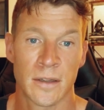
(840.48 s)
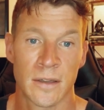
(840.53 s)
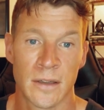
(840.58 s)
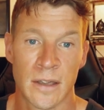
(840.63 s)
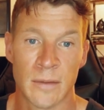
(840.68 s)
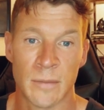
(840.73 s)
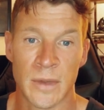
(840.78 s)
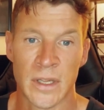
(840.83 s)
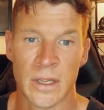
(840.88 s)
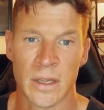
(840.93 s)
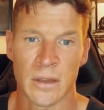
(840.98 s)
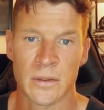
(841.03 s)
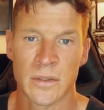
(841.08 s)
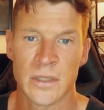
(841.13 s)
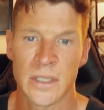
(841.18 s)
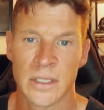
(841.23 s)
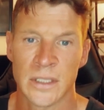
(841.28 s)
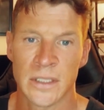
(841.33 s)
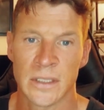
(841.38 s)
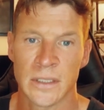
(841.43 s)
it'd be
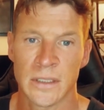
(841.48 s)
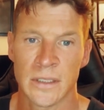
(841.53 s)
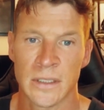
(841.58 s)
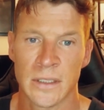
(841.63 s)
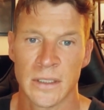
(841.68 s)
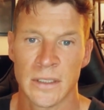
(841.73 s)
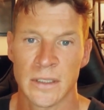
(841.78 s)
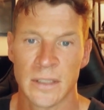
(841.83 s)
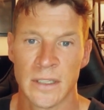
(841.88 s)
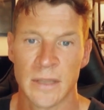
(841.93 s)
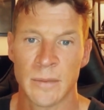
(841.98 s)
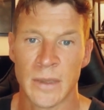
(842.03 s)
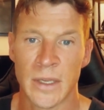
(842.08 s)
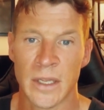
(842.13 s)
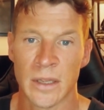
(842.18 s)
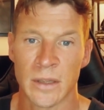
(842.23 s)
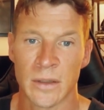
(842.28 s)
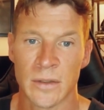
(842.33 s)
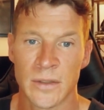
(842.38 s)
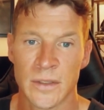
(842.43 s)
close. It'd be
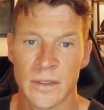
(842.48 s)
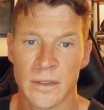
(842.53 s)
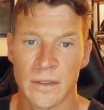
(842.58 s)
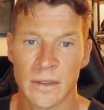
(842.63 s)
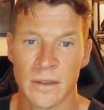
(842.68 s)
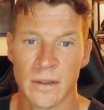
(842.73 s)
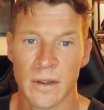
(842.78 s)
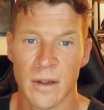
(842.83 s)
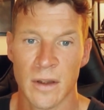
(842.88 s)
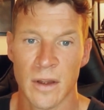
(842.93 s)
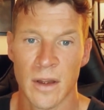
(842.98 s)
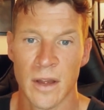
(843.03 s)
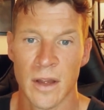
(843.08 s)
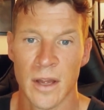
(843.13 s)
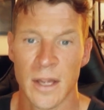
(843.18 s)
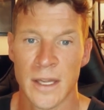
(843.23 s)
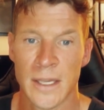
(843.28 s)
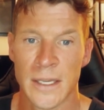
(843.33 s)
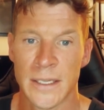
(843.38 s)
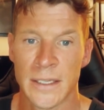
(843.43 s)
close.
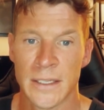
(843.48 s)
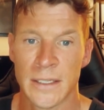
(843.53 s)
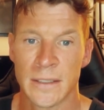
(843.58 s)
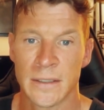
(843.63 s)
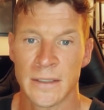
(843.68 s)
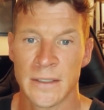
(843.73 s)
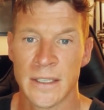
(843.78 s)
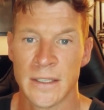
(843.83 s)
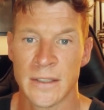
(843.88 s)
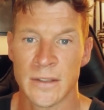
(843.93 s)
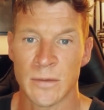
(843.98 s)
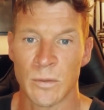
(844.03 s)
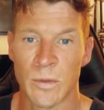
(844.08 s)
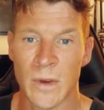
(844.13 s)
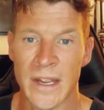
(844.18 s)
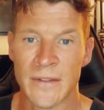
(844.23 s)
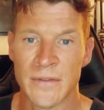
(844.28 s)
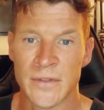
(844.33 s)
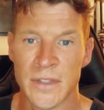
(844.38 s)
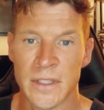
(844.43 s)
Let's get some
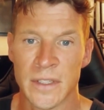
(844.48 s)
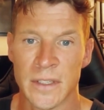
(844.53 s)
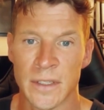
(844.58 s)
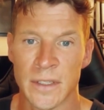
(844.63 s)
waves in